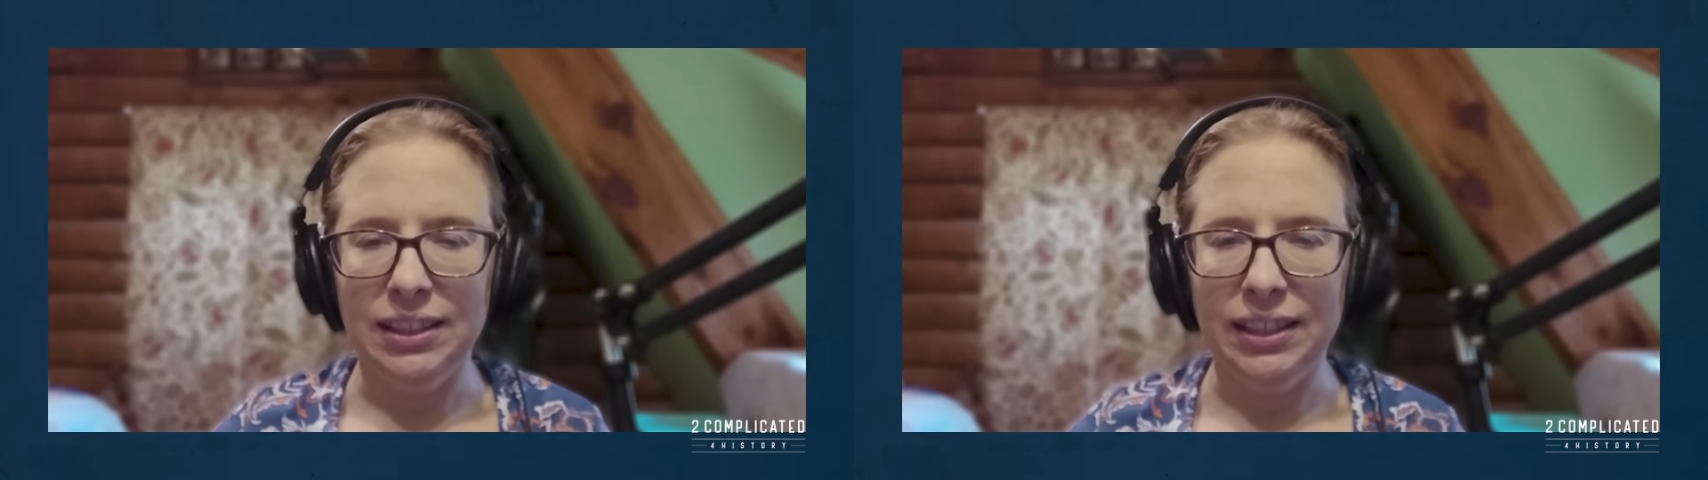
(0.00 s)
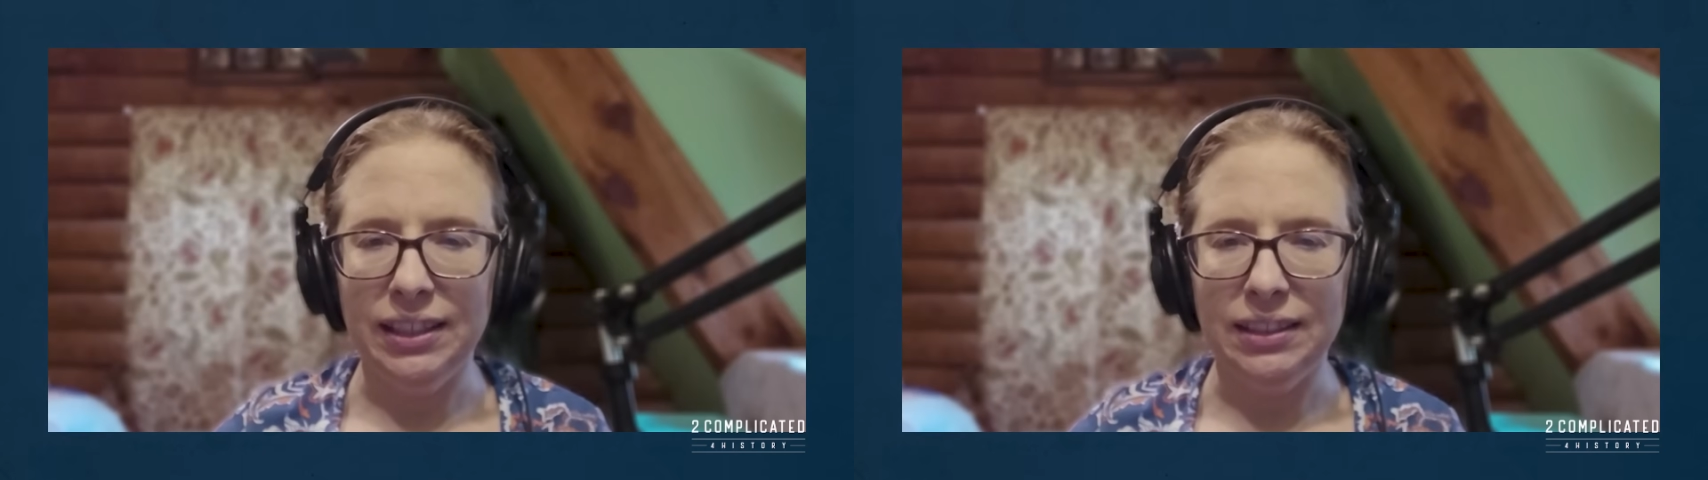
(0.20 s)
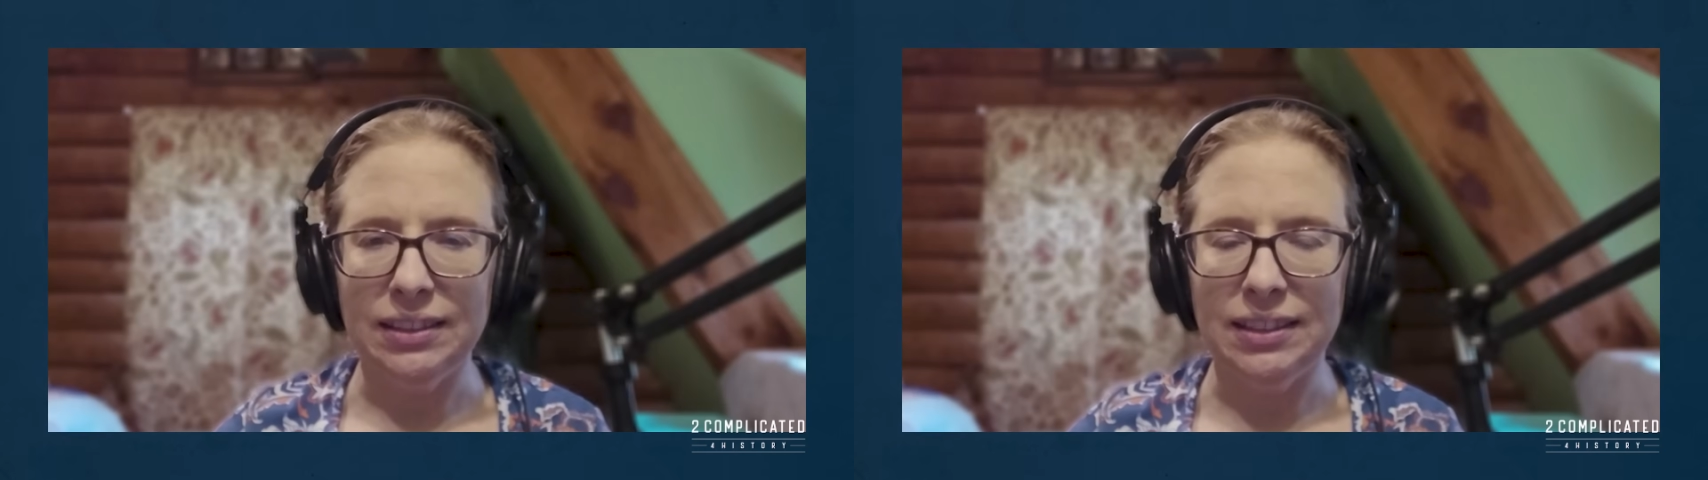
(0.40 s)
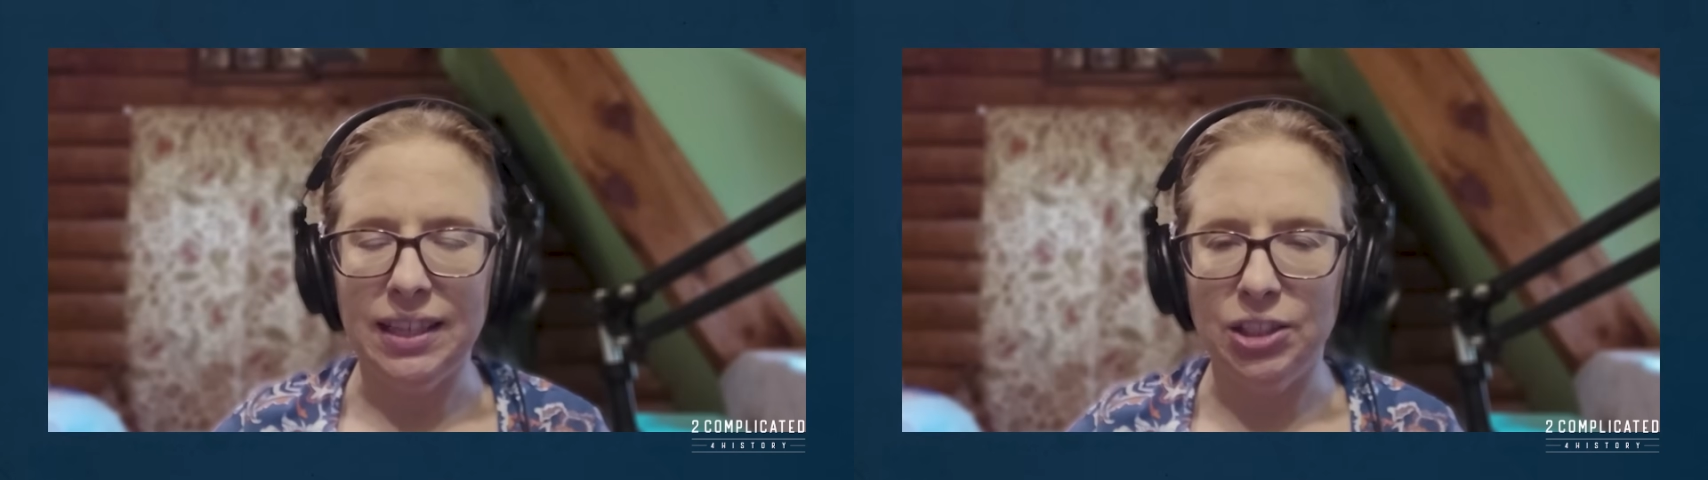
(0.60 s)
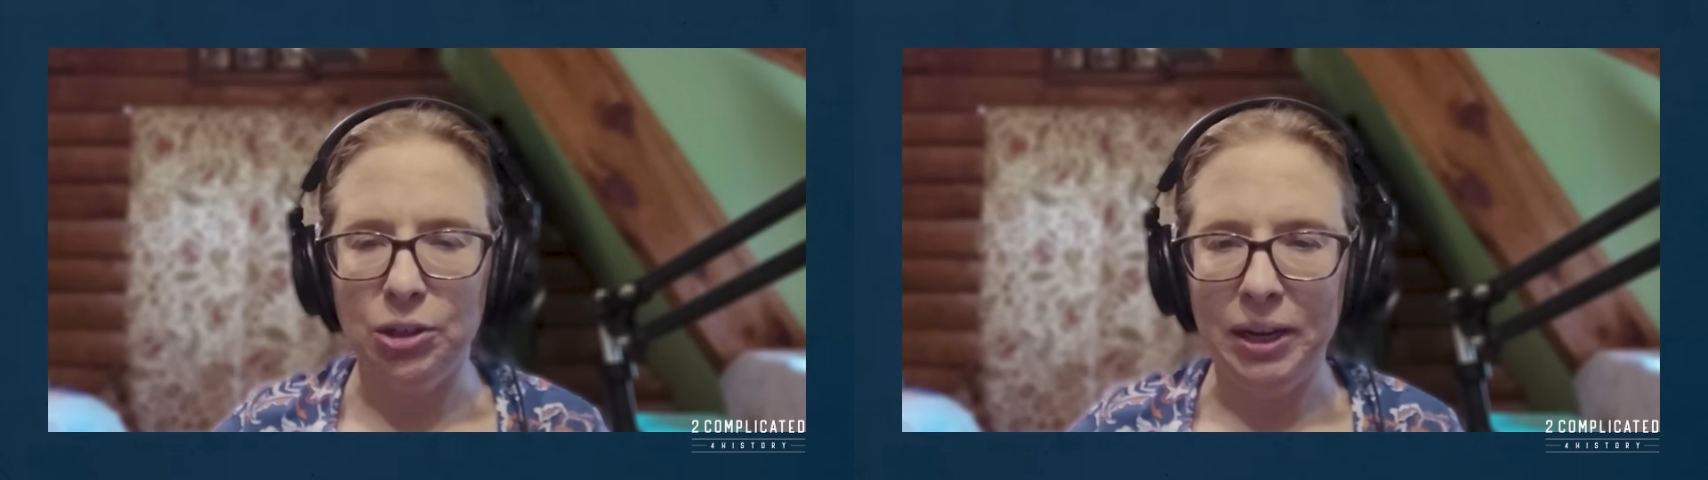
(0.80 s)
in
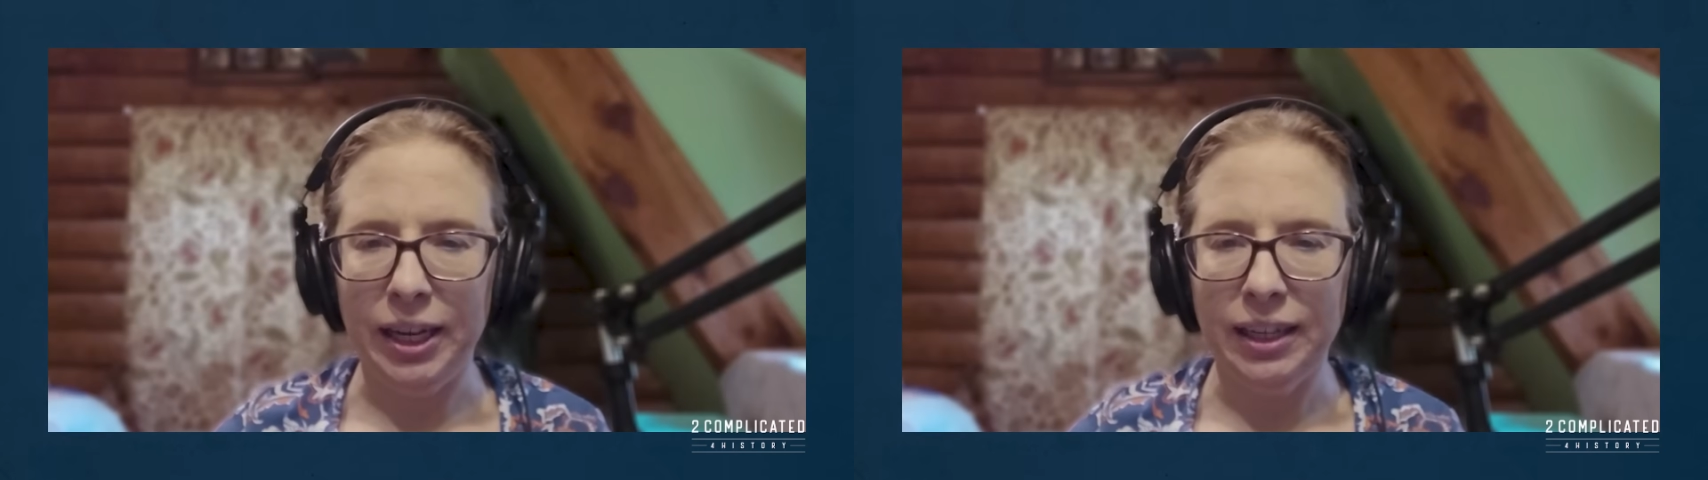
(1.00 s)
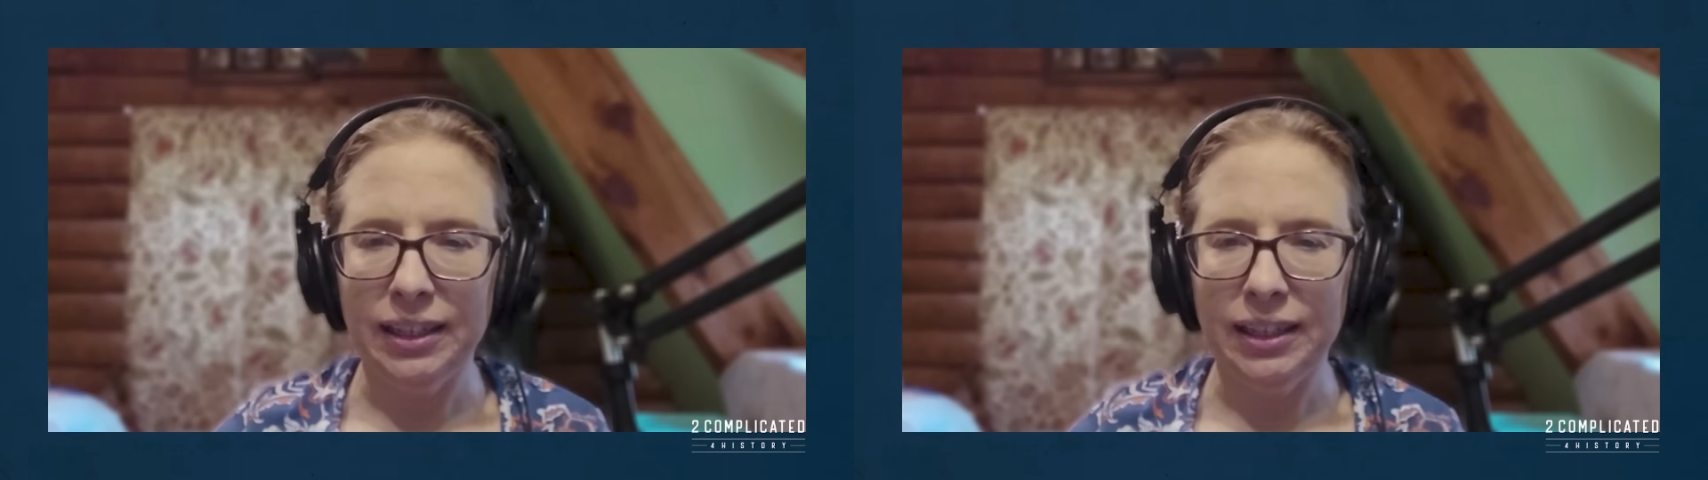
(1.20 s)
Saint-Domingue?